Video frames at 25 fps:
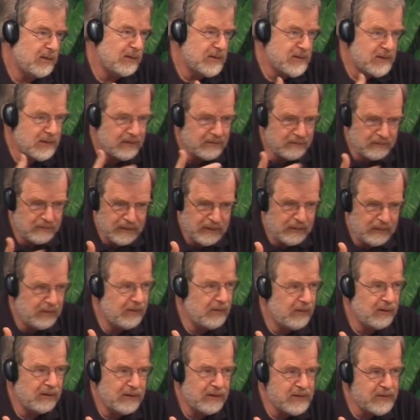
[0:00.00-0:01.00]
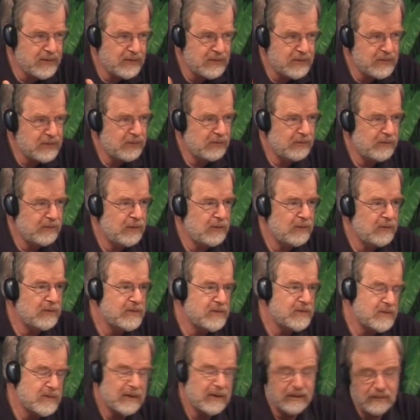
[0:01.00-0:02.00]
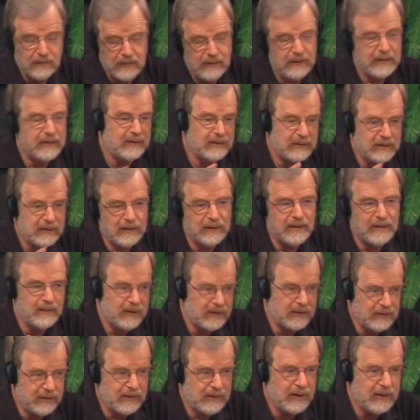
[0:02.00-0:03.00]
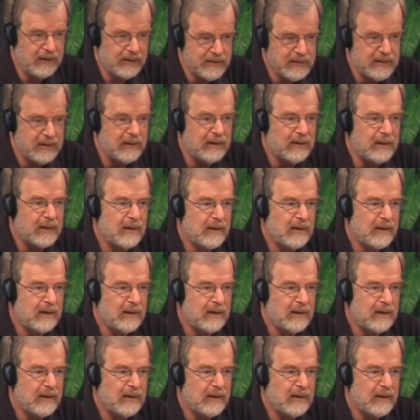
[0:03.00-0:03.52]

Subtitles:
and maybe our listeners or viewers are saying, well, come on, you guys,